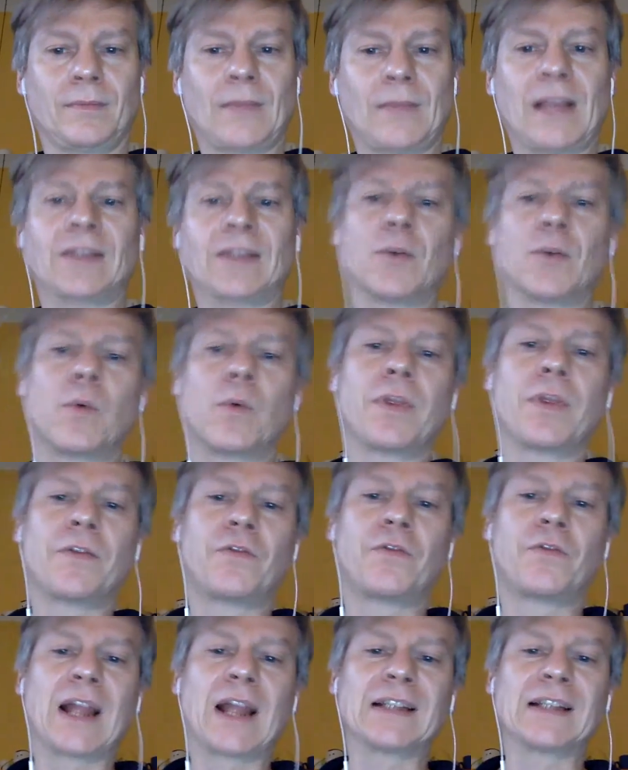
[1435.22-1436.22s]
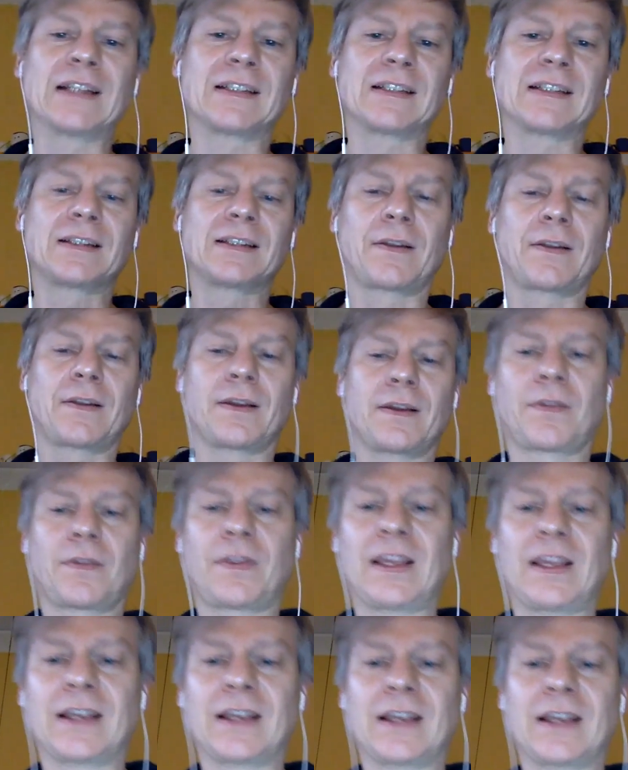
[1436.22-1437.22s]
So with the friends
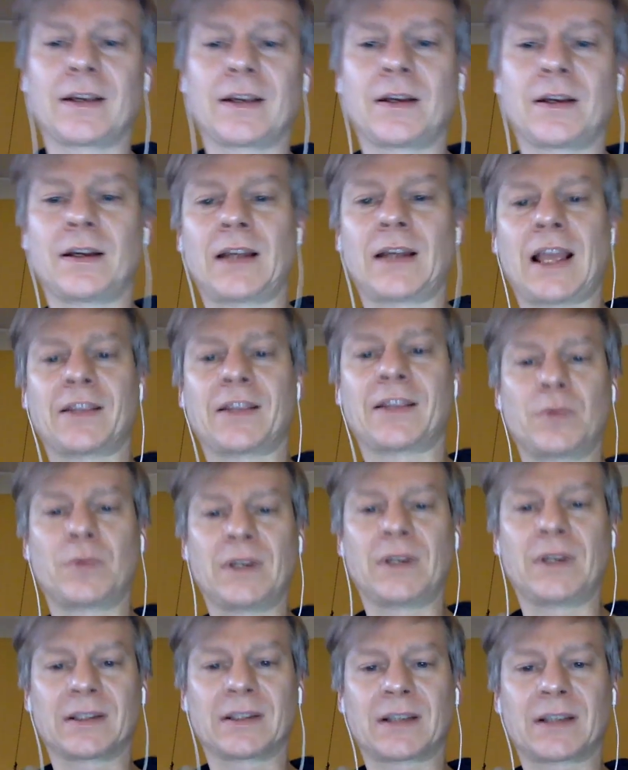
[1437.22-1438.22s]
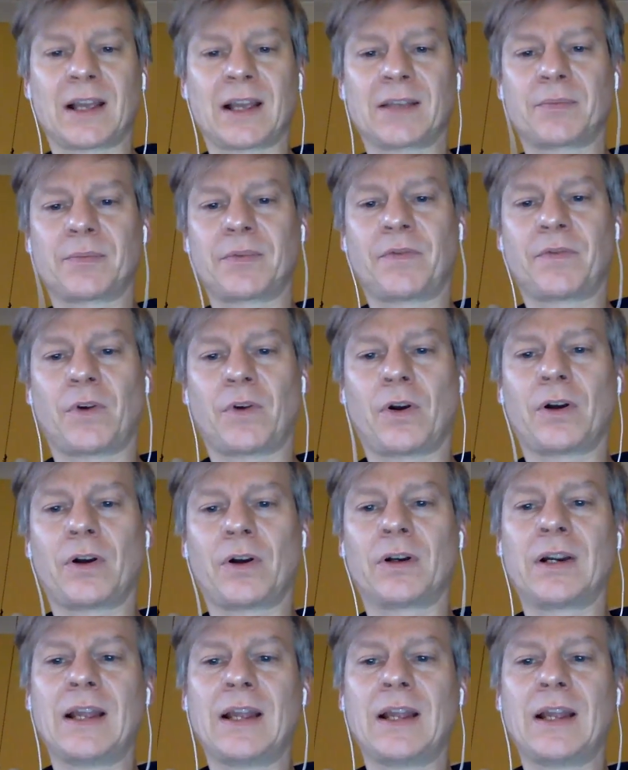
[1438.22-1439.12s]
thing, as we discussed before,